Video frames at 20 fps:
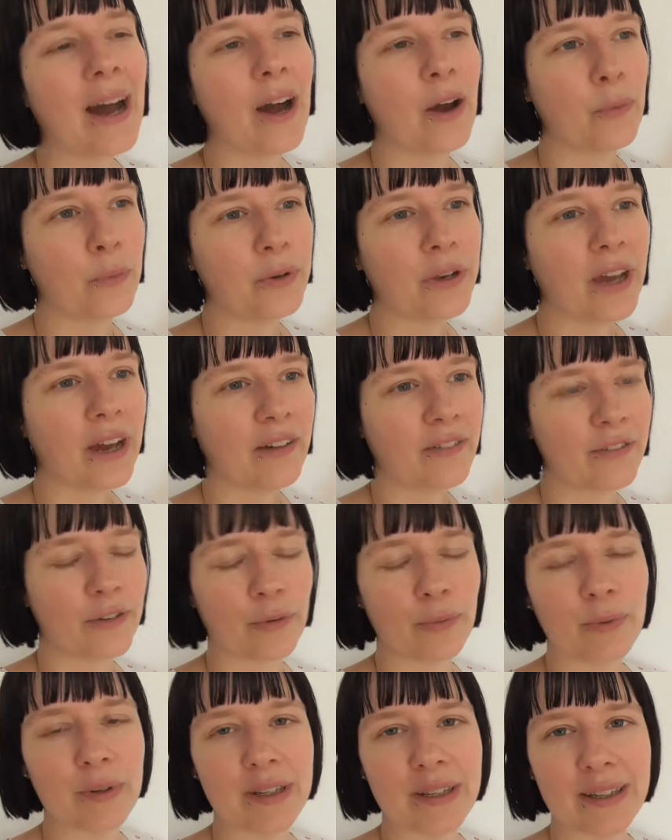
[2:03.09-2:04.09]
I would have
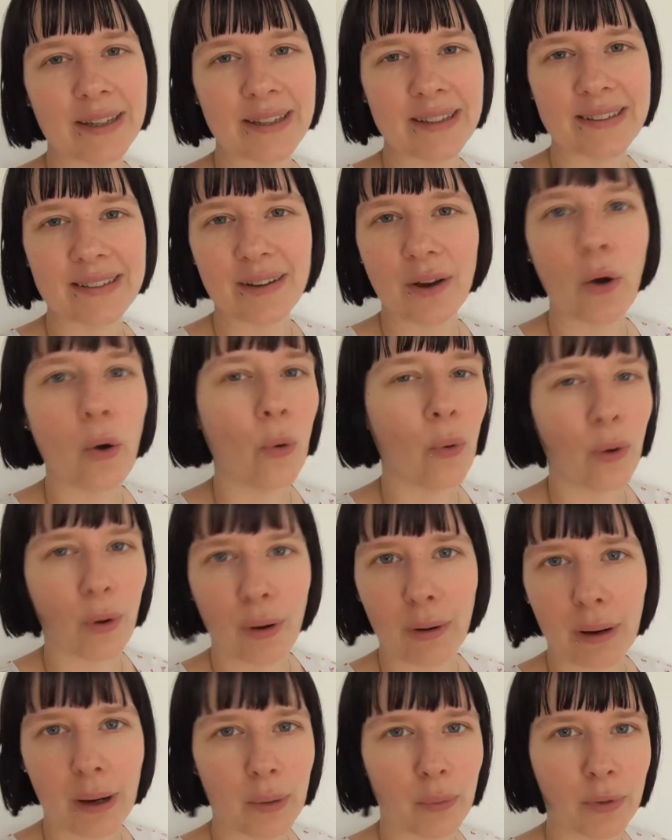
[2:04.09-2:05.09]
to read it
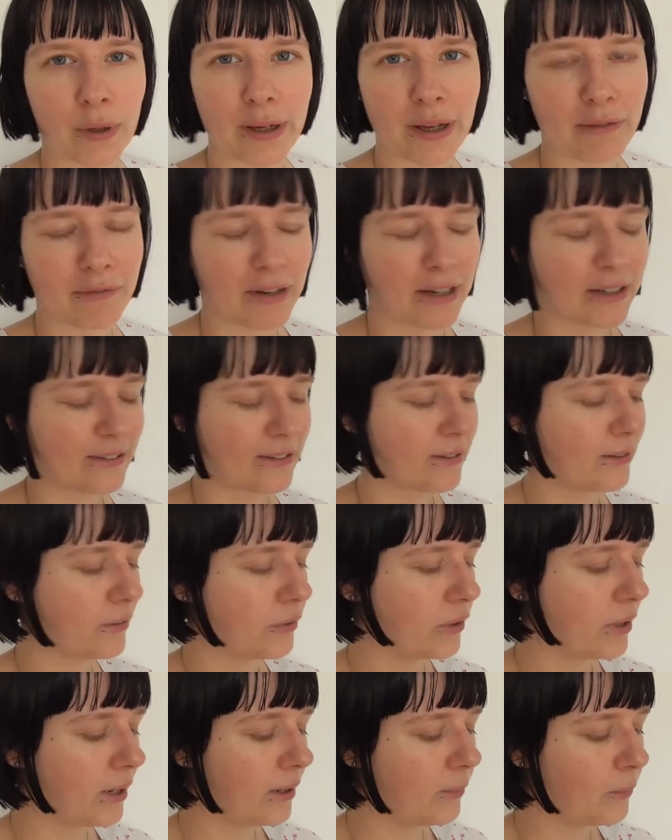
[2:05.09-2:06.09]
or I wouldn't have access
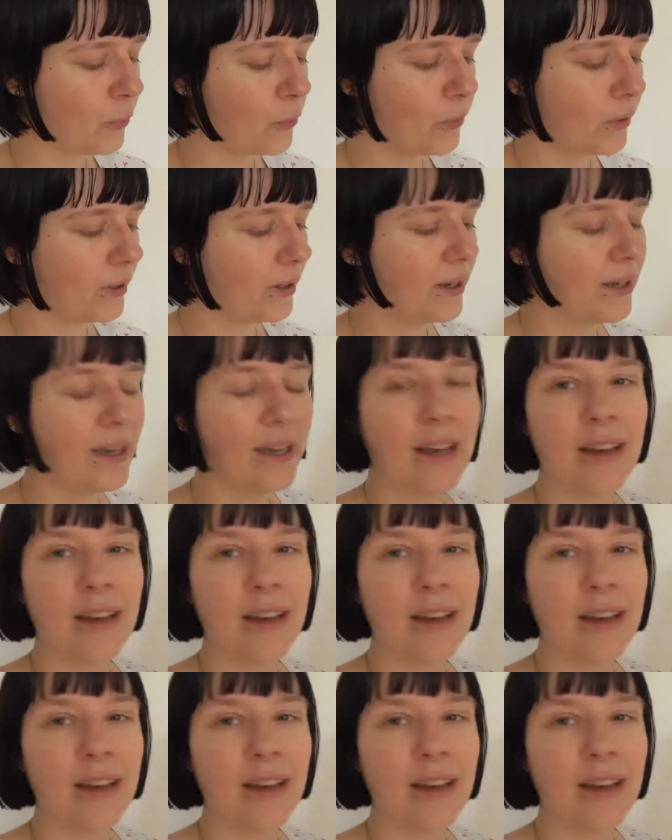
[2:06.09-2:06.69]
to it anymore.